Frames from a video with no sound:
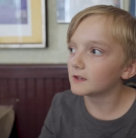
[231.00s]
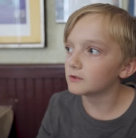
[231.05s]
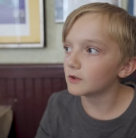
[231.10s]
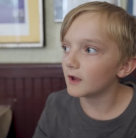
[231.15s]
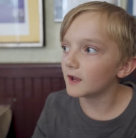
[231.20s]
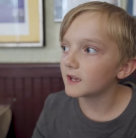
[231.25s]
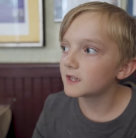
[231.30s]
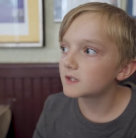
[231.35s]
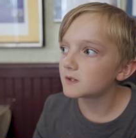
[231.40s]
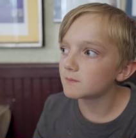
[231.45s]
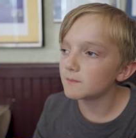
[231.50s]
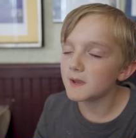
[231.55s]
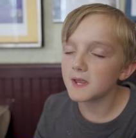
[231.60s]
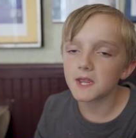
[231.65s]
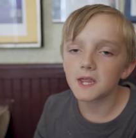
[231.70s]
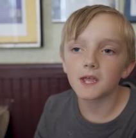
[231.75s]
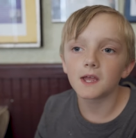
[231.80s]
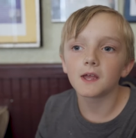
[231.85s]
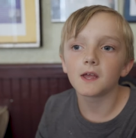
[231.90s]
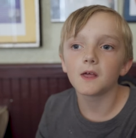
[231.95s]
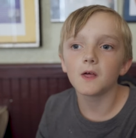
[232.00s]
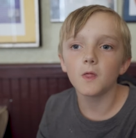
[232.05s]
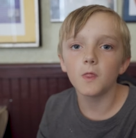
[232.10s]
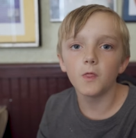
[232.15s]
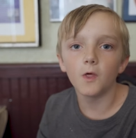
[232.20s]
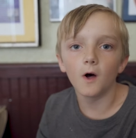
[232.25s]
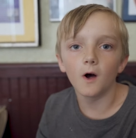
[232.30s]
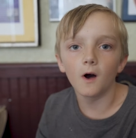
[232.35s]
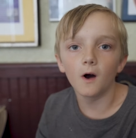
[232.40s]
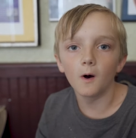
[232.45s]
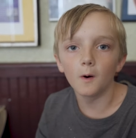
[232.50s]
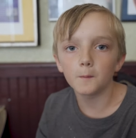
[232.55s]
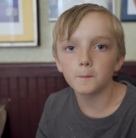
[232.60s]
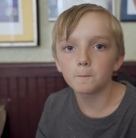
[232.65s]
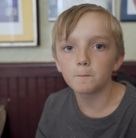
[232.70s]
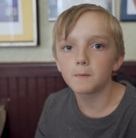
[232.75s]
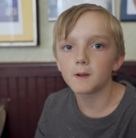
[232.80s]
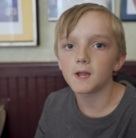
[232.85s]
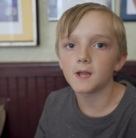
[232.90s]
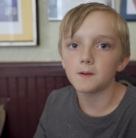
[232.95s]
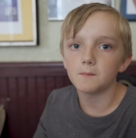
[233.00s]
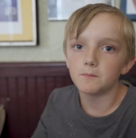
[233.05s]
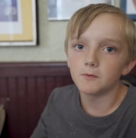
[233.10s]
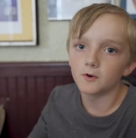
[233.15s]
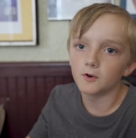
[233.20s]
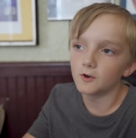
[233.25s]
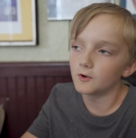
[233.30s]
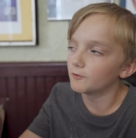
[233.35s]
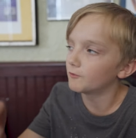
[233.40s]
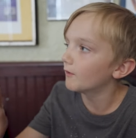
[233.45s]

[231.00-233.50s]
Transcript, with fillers: I liked making the paper